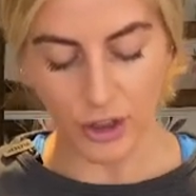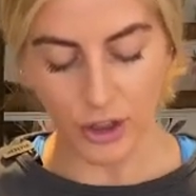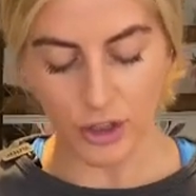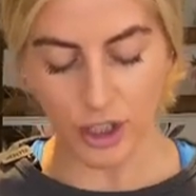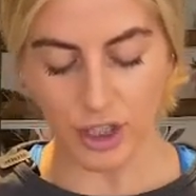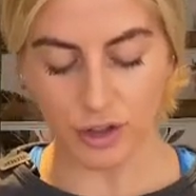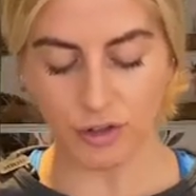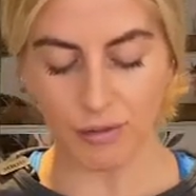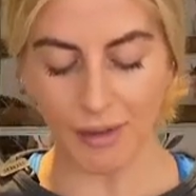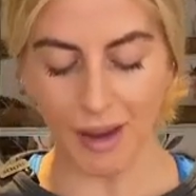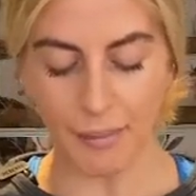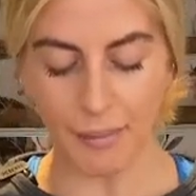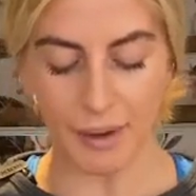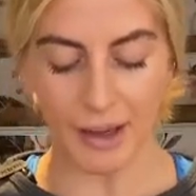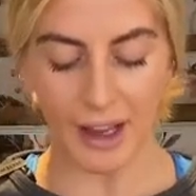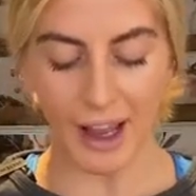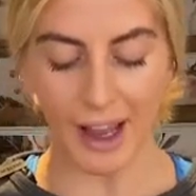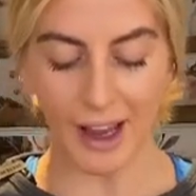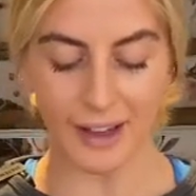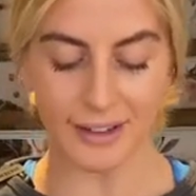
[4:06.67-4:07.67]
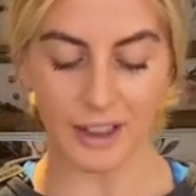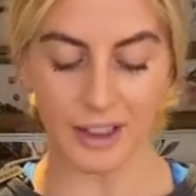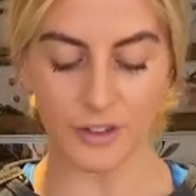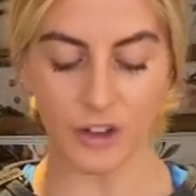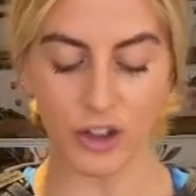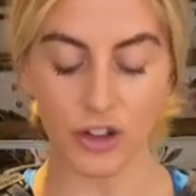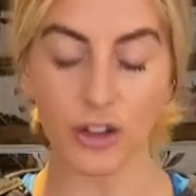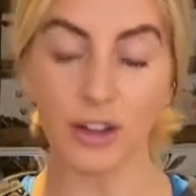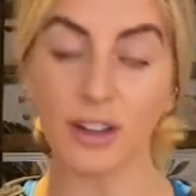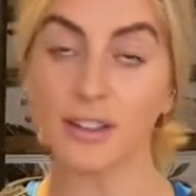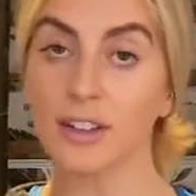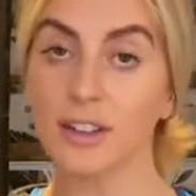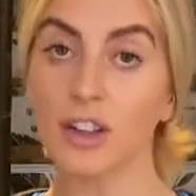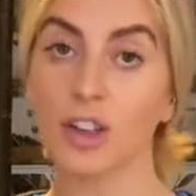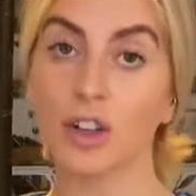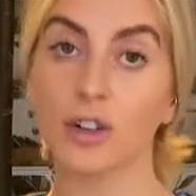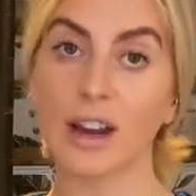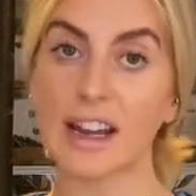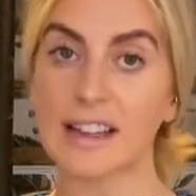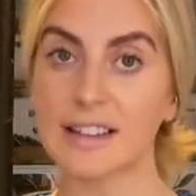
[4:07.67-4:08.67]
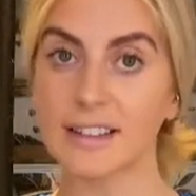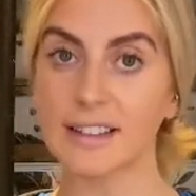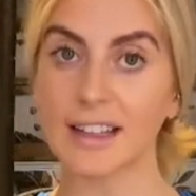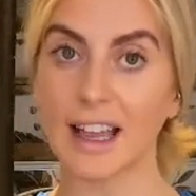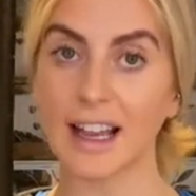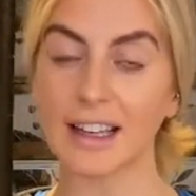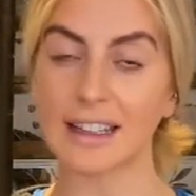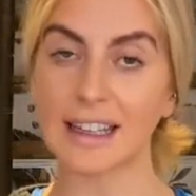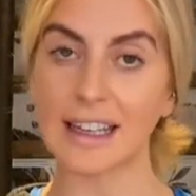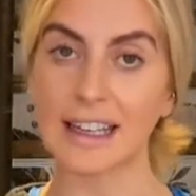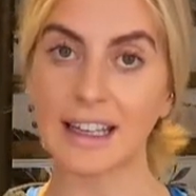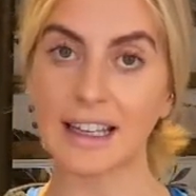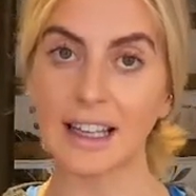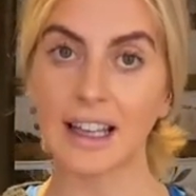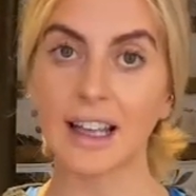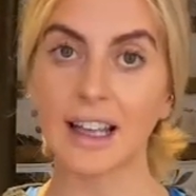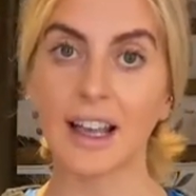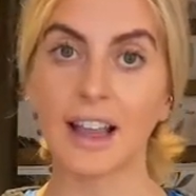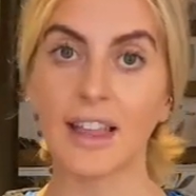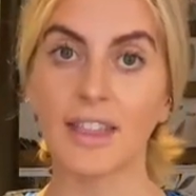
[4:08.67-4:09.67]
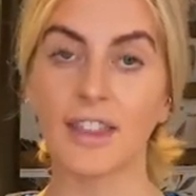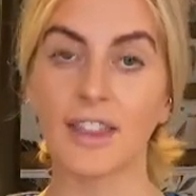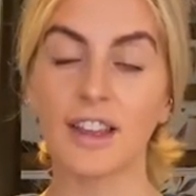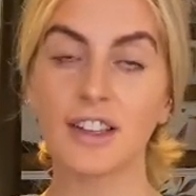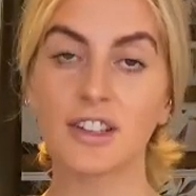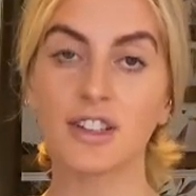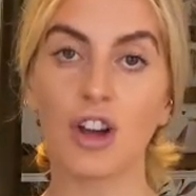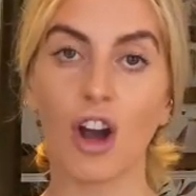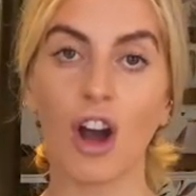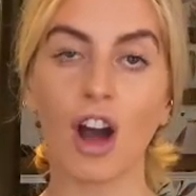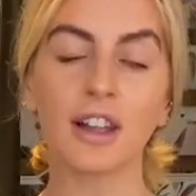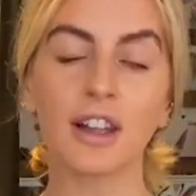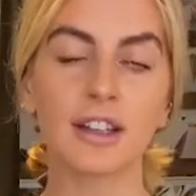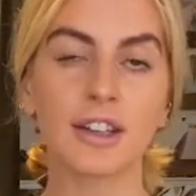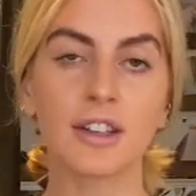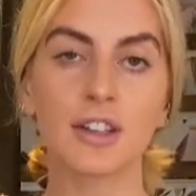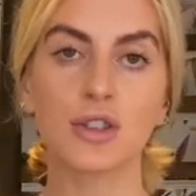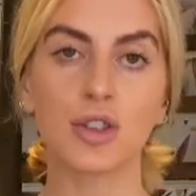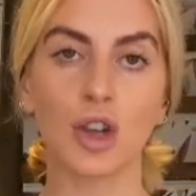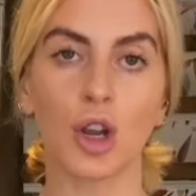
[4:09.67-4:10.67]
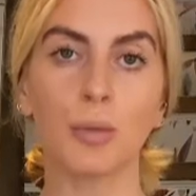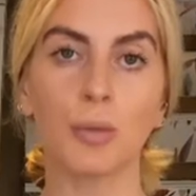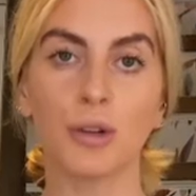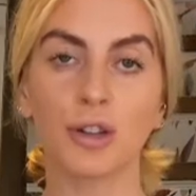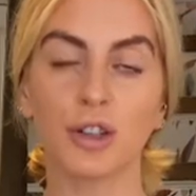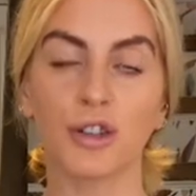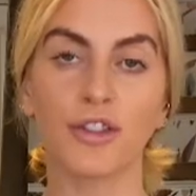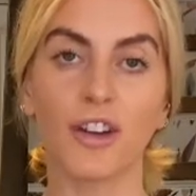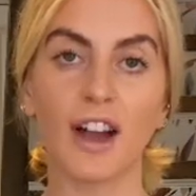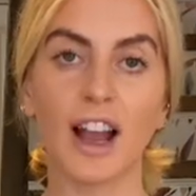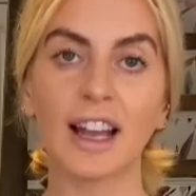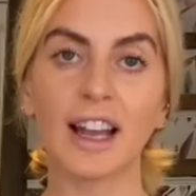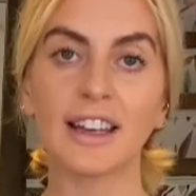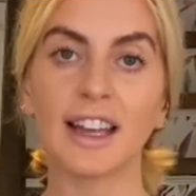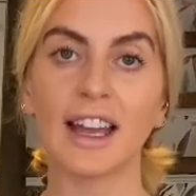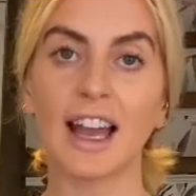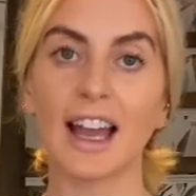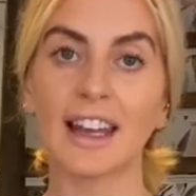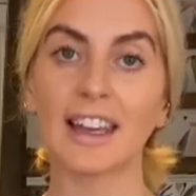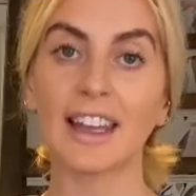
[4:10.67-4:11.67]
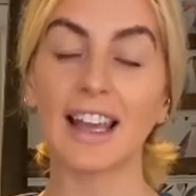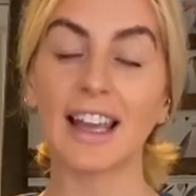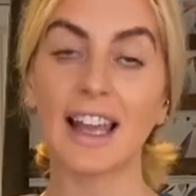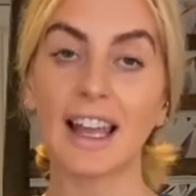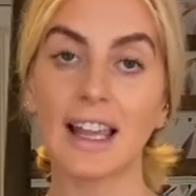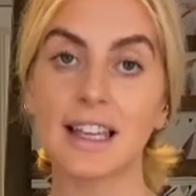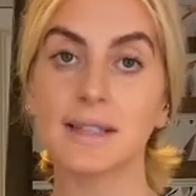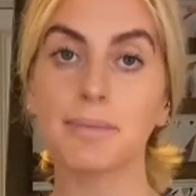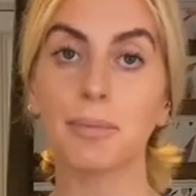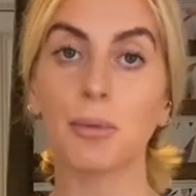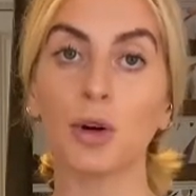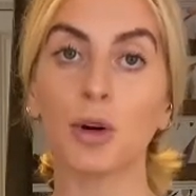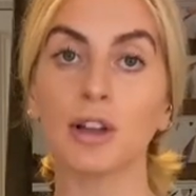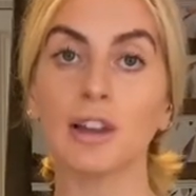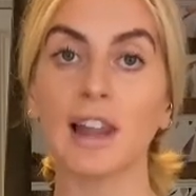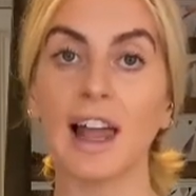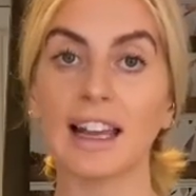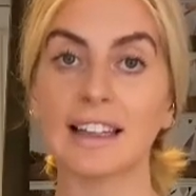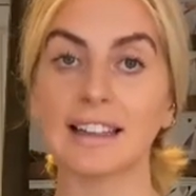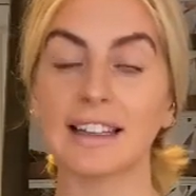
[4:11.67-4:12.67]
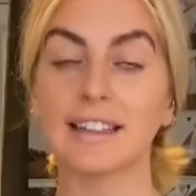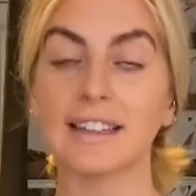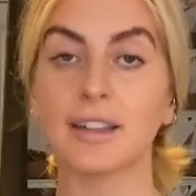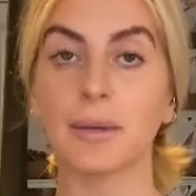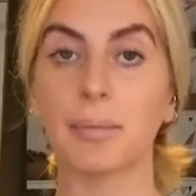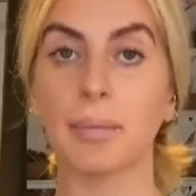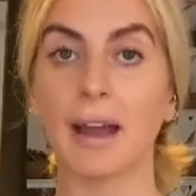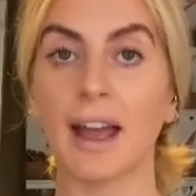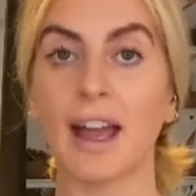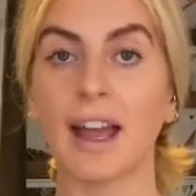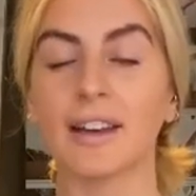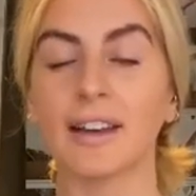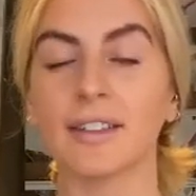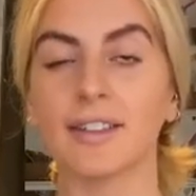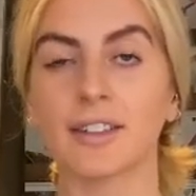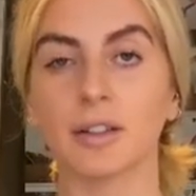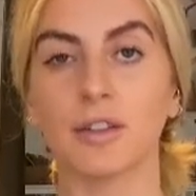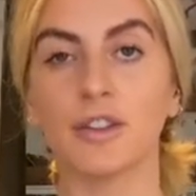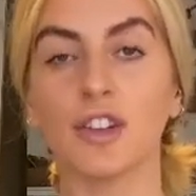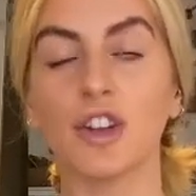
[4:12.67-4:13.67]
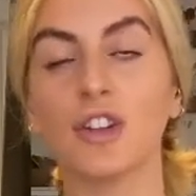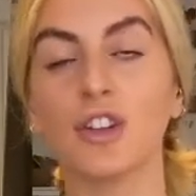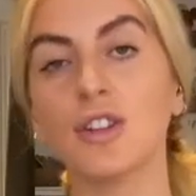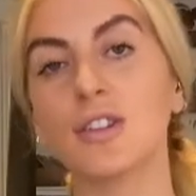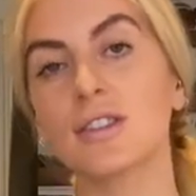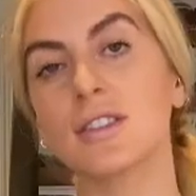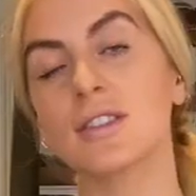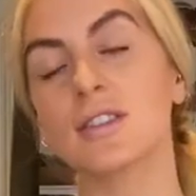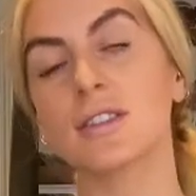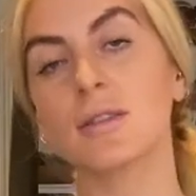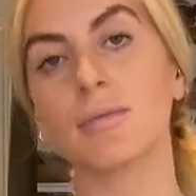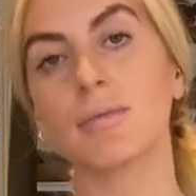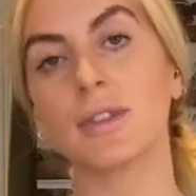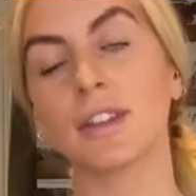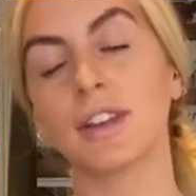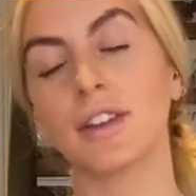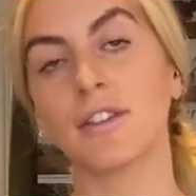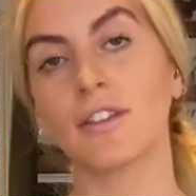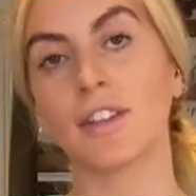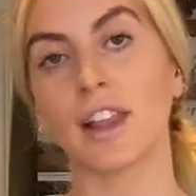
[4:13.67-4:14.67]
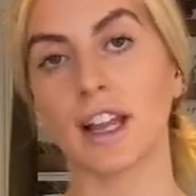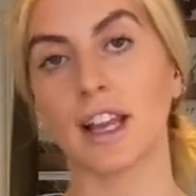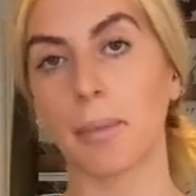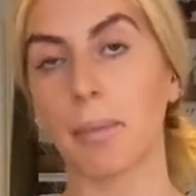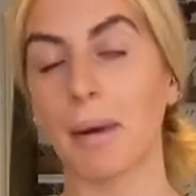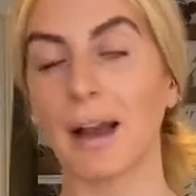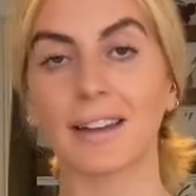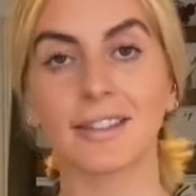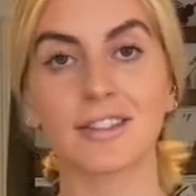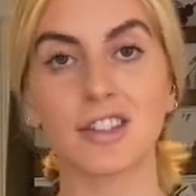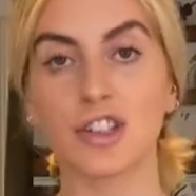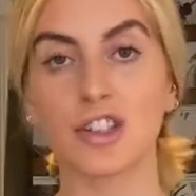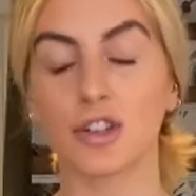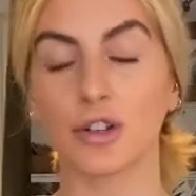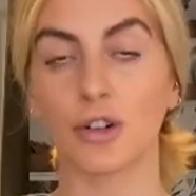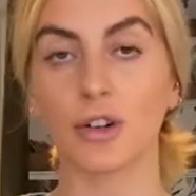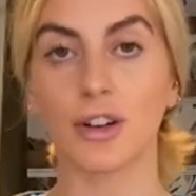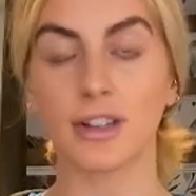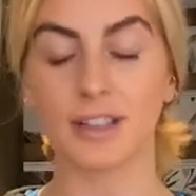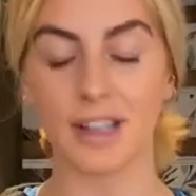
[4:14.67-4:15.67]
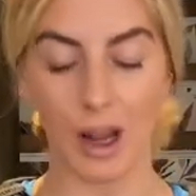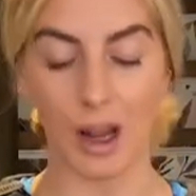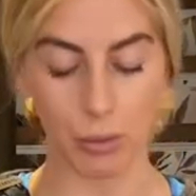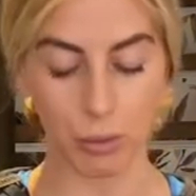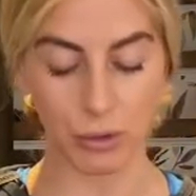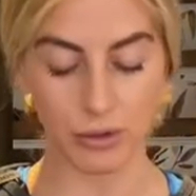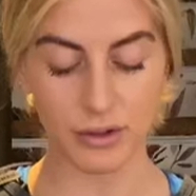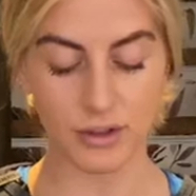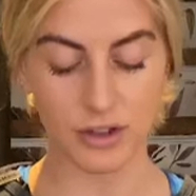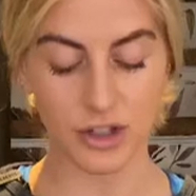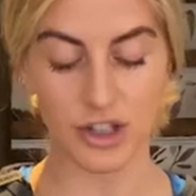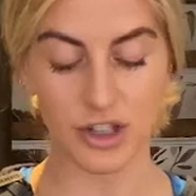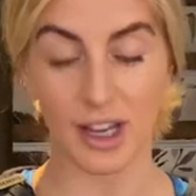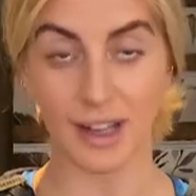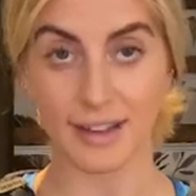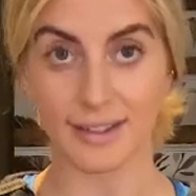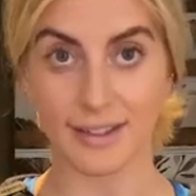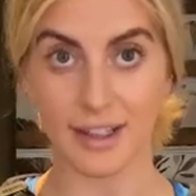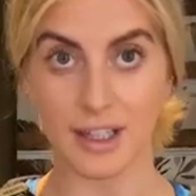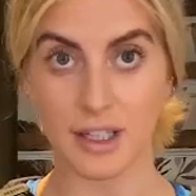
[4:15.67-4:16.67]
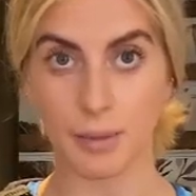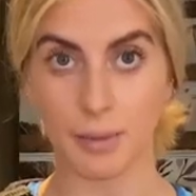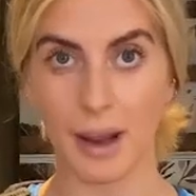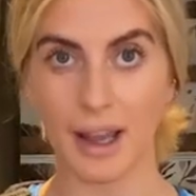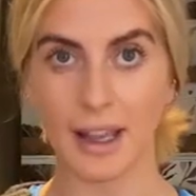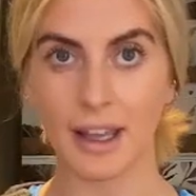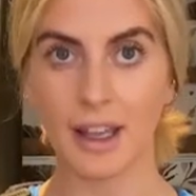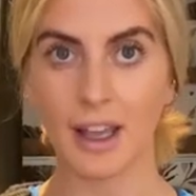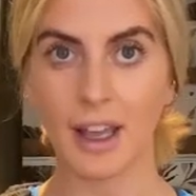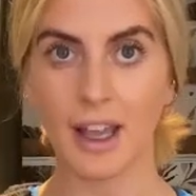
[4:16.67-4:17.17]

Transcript: Just remember guys, if you're using the grater technique, this garlic is so much finer and it is more likely to burn. So if you're using something like a pasta sauce, I wouldn't suggest this way.